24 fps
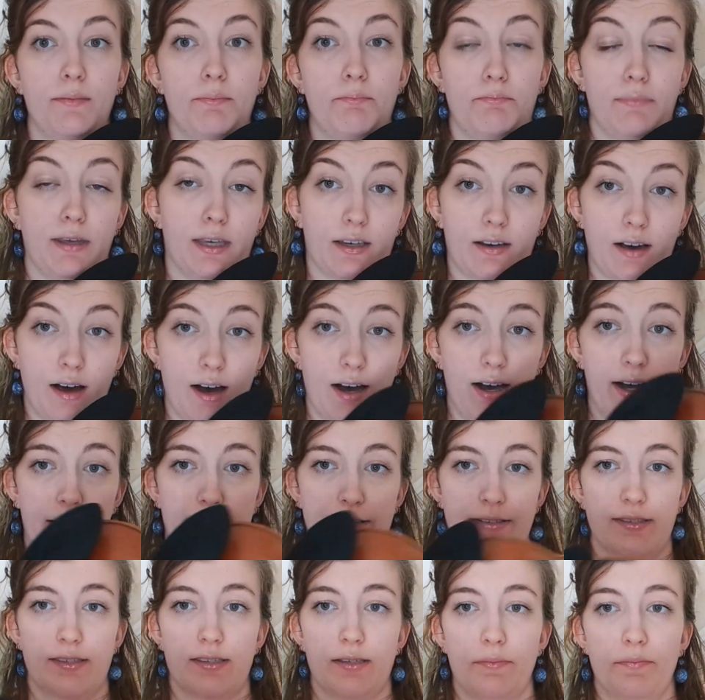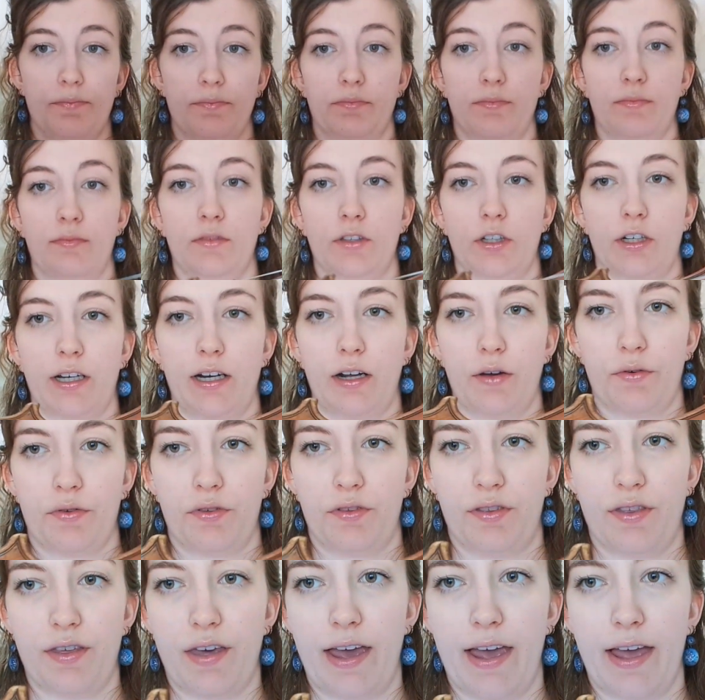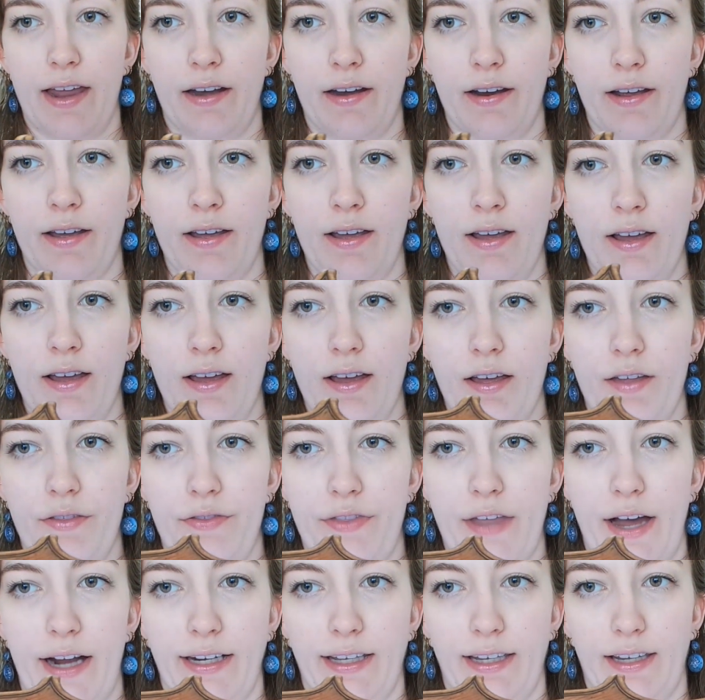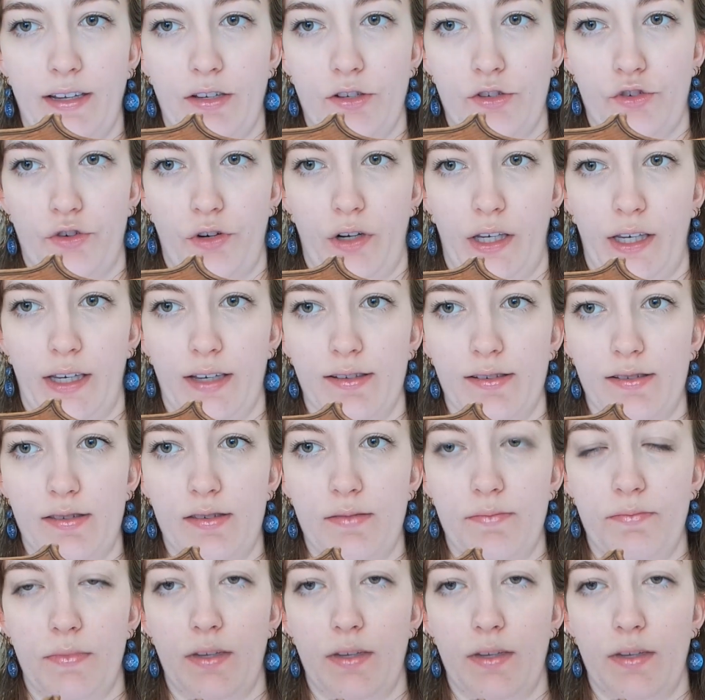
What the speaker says: because look at how thin that E string is.